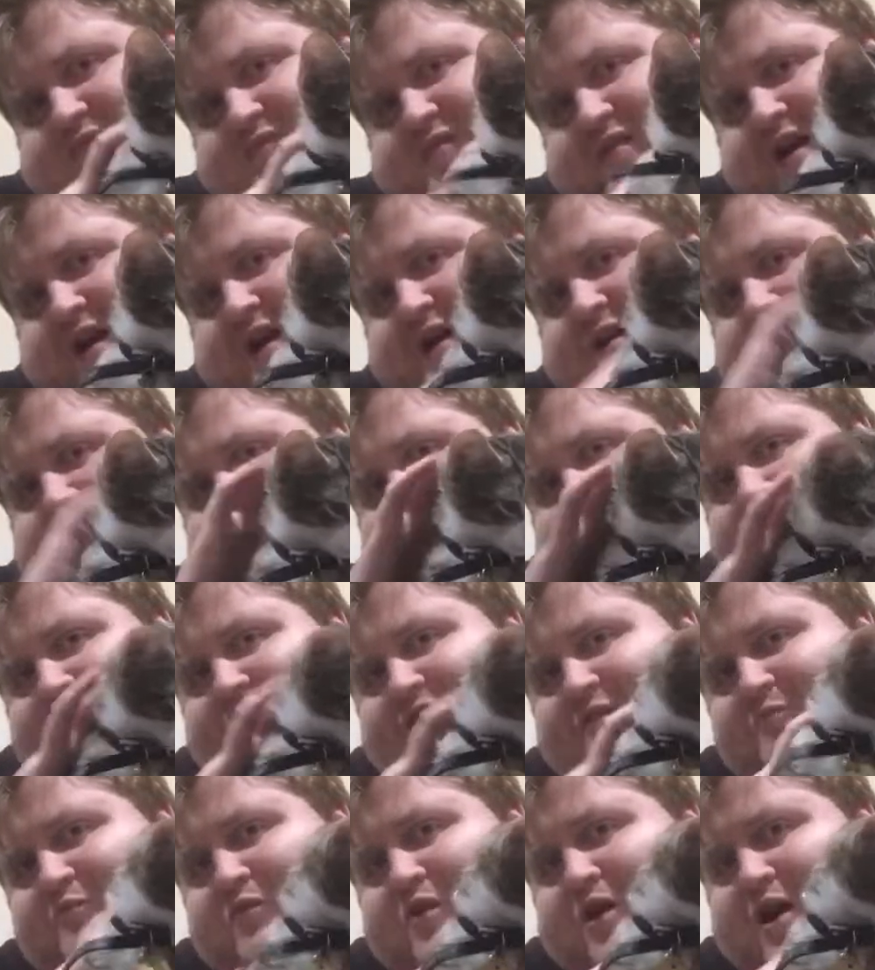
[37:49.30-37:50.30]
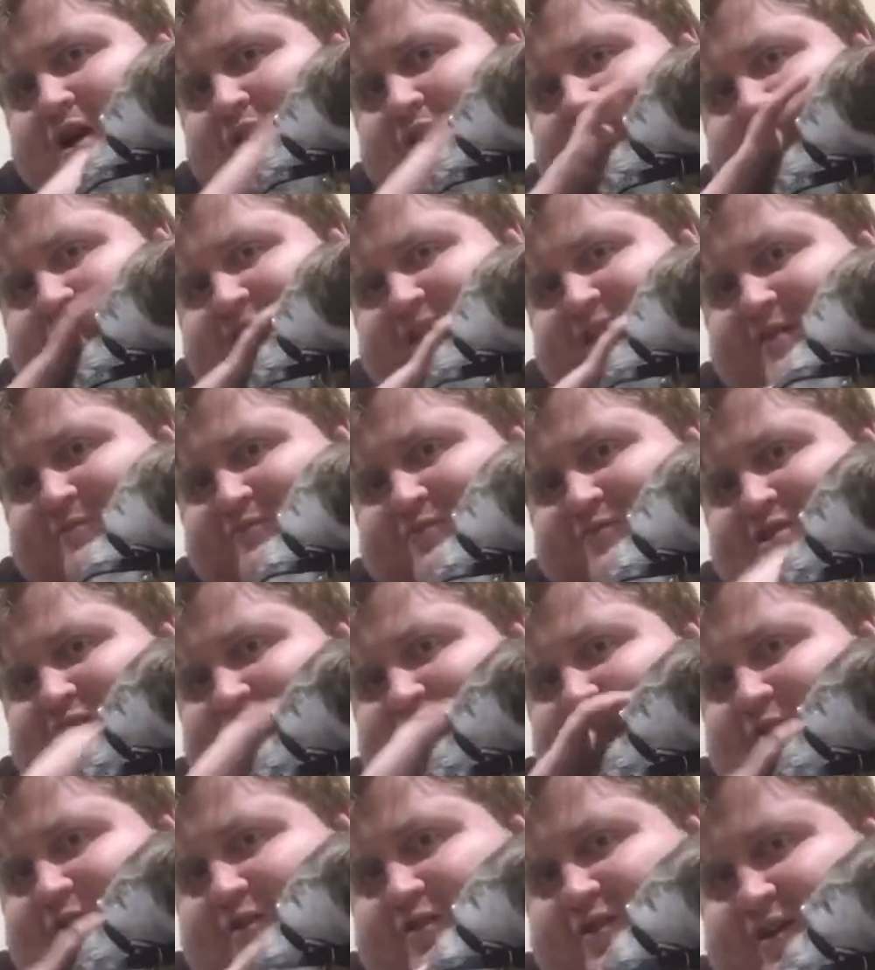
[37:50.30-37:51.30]
so say goodbye to the camera,
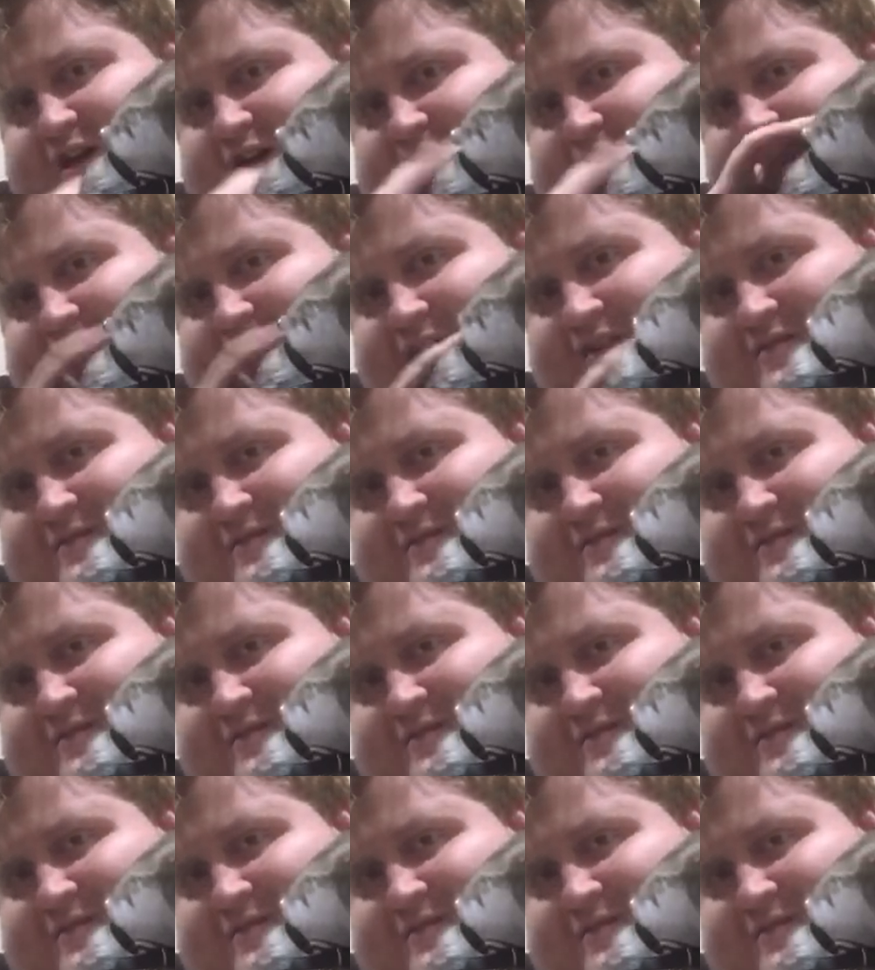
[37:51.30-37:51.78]
Smokey.